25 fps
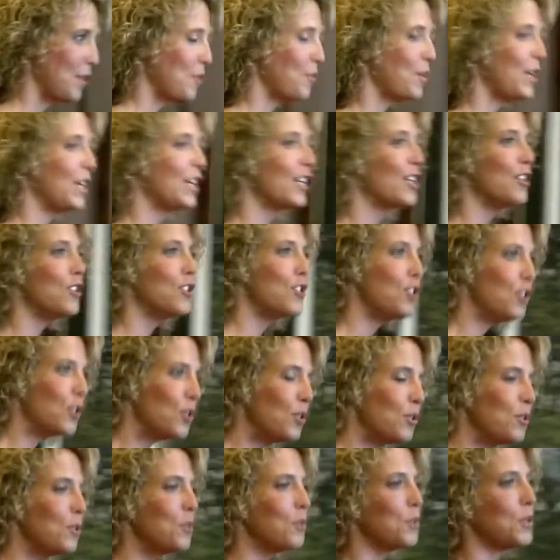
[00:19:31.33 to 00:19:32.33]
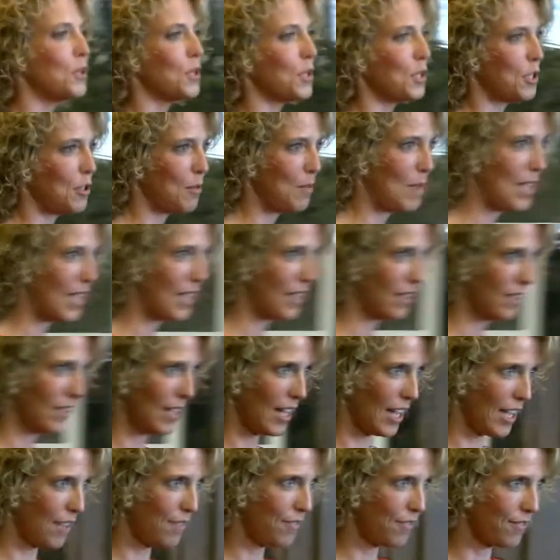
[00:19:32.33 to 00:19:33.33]
We can choose to make a
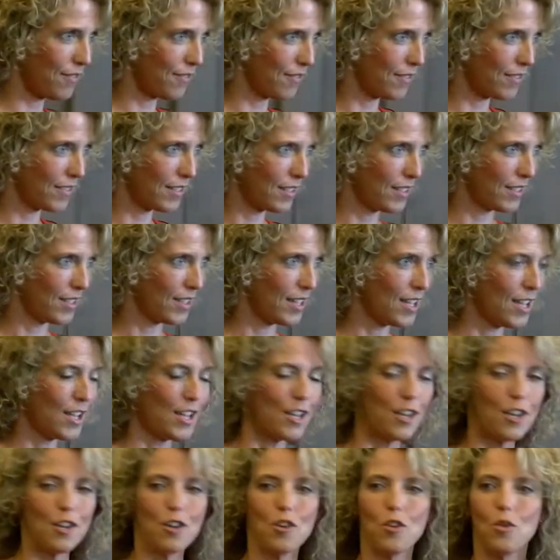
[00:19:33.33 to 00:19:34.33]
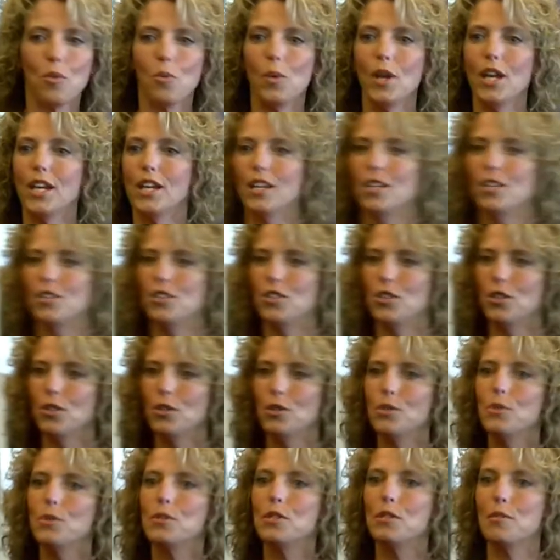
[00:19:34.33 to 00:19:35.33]
life. We can
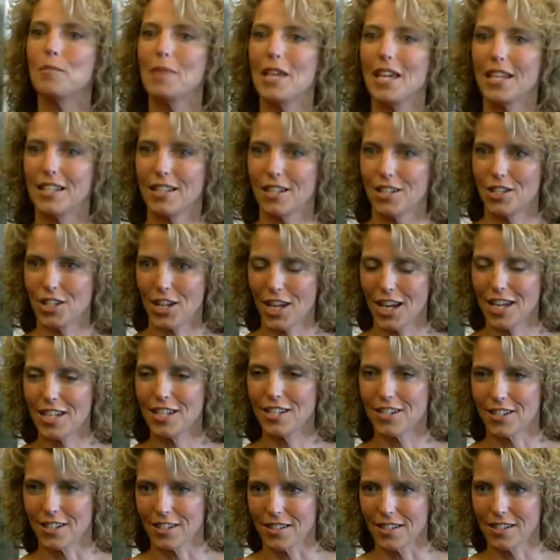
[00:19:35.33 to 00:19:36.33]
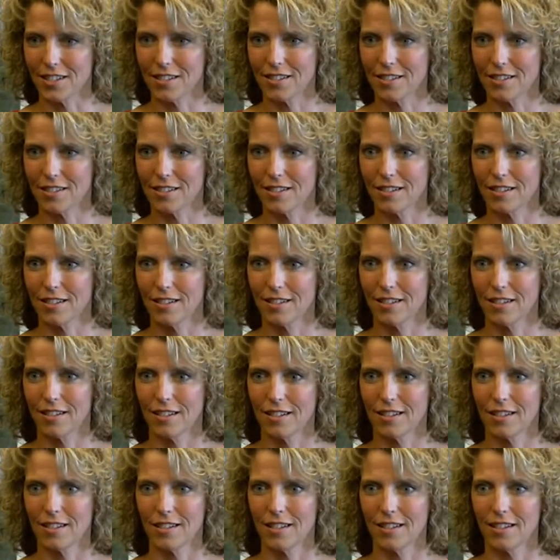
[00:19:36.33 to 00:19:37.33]
choose to make the changes
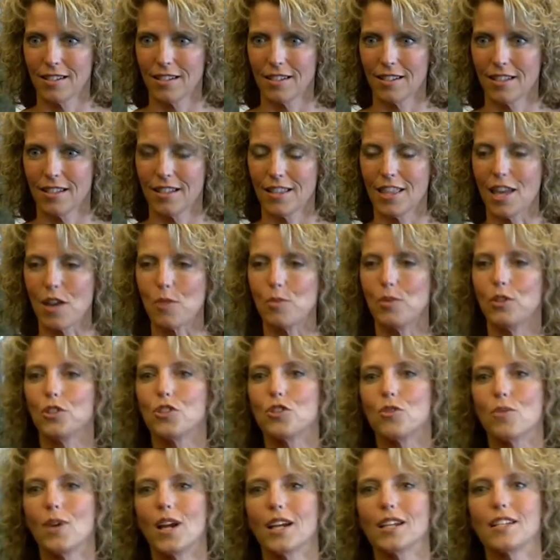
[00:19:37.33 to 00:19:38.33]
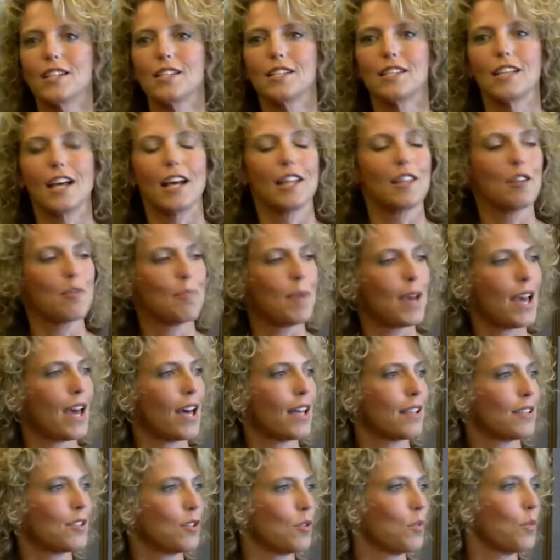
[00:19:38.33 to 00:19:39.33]
that will direct us on the
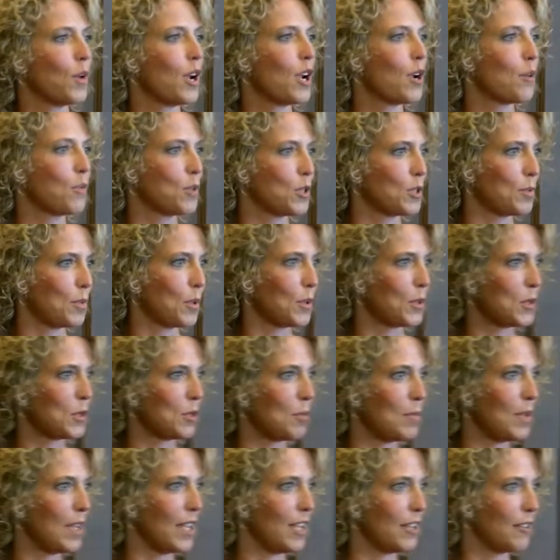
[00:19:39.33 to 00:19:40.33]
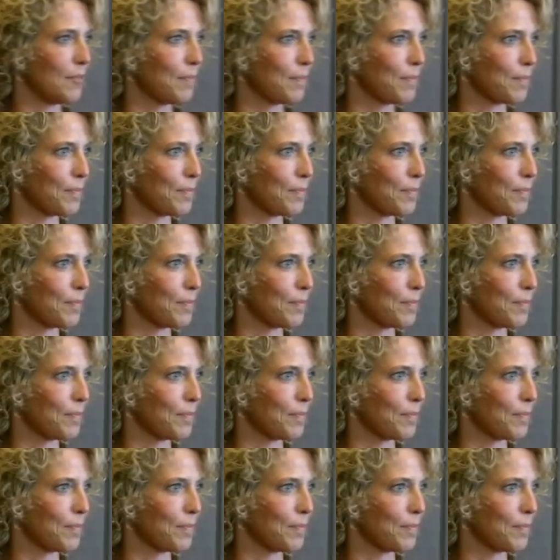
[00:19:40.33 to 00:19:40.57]
path to where we're supposed to be.